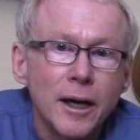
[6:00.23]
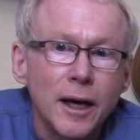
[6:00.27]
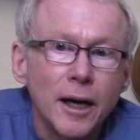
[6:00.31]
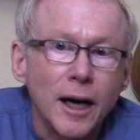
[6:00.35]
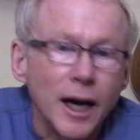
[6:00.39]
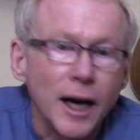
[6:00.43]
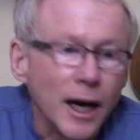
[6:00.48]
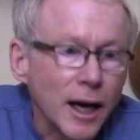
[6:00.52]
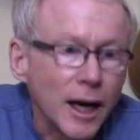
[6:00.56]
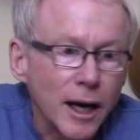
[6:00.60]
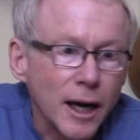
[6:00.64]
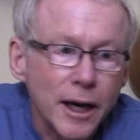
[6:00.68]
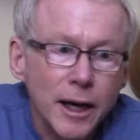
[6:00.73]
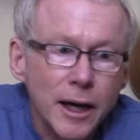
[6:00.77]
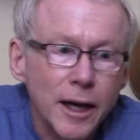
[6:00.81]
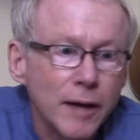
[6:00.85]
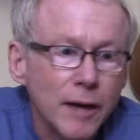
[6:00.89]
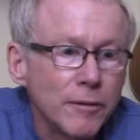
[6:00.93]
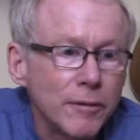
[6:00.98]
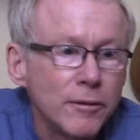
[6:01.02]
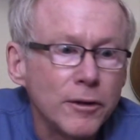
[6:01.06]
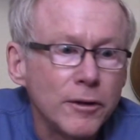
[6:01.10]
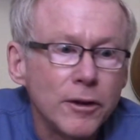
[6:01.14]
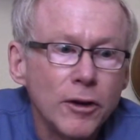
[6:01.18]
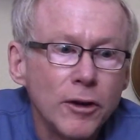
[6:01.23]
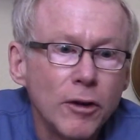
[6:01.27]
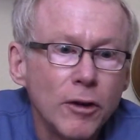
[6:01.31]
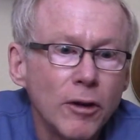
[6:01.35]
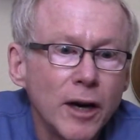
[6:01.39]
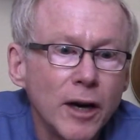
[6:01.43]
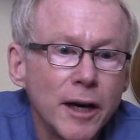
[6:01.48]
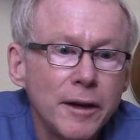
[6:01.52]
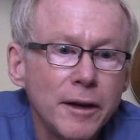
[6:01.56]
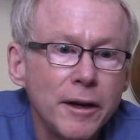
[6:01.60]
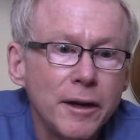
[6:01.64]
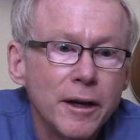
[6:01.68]
I have no
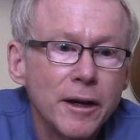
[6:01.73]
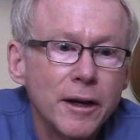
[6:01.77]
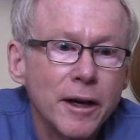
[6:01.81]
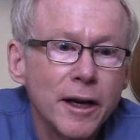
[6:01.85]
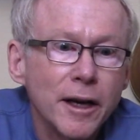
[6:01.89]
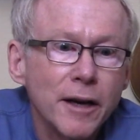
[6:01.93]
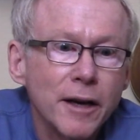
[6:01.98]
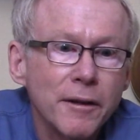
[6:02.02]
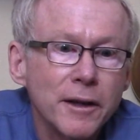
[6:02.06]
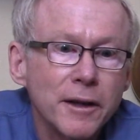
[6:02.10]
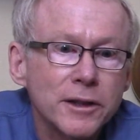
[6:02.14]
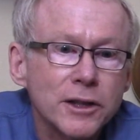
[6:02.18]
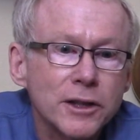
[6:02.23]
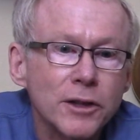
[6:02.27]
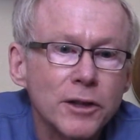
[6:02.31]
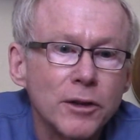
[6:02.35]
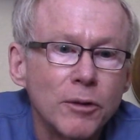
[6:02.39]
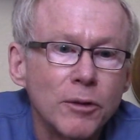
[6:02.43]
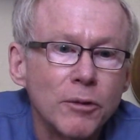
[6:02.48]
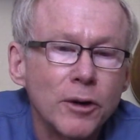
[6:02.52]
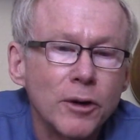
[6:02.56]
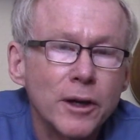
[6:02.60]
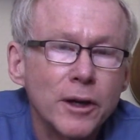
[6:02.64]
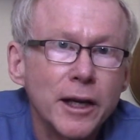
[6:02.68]
idea how that's going to work